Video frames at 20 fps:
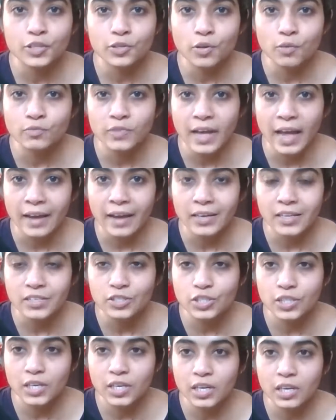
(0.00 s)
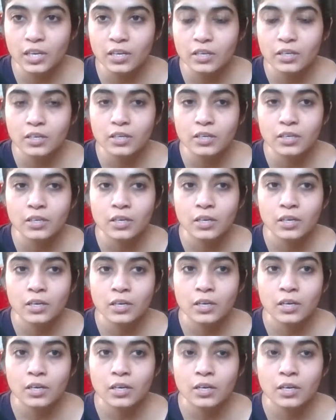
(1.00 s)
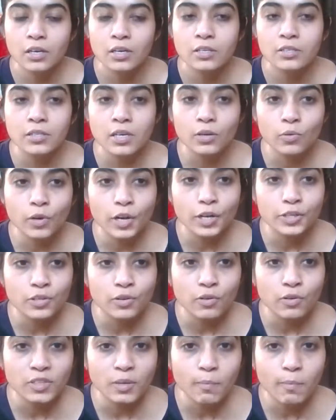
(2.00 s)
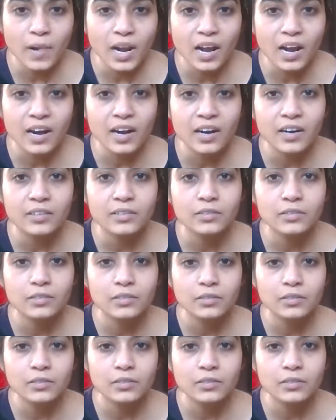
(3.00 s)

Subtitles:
of the energy, circulation of the blood.